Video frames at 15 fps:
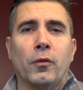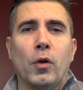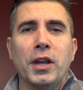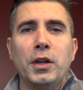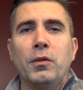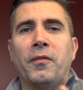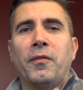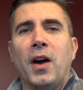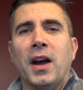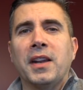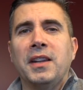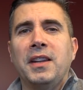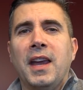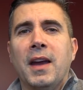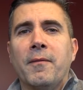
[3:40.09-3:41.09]
of what you'd find
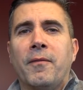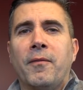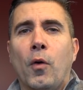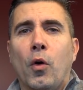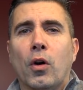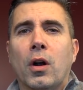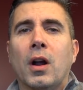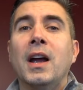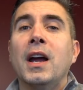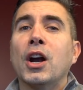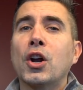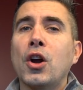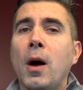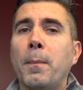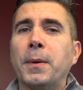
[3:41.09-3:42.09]
in the M4
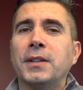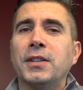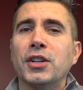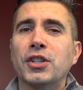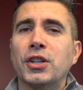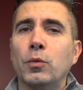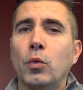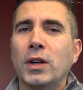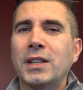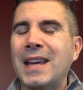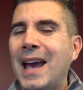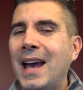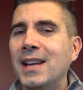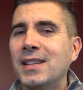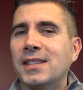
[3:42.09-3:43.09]
Competition, which
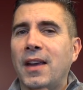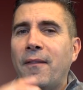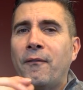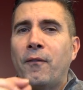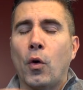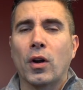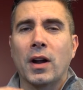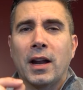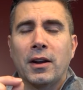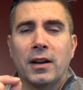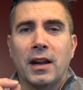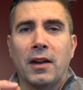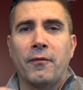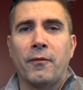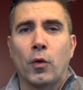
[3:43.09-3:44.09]
has the
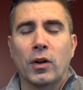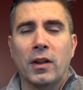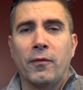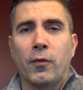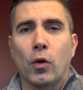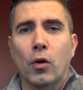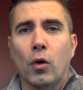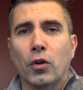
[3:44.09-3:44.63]
444